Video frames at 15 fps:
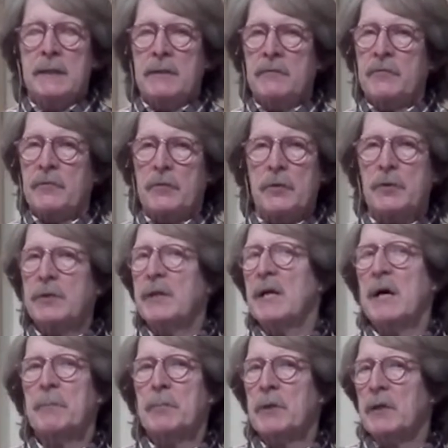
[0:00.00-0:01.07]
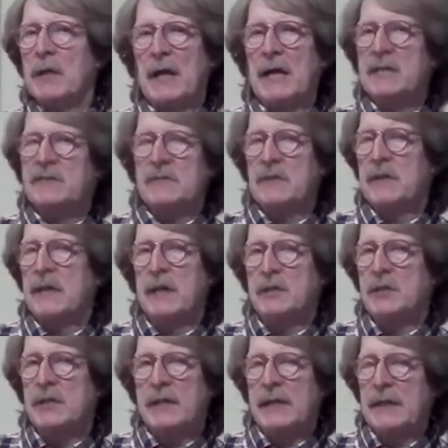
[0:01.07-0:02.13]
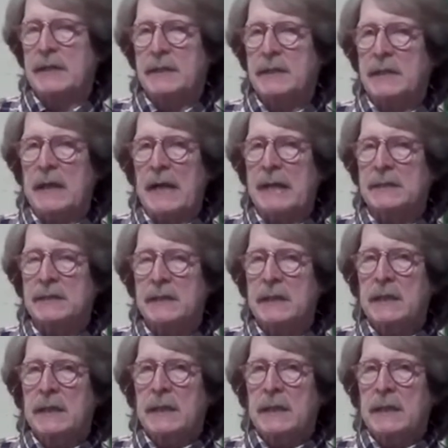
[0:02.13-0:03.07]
for the upper class, for the educated class.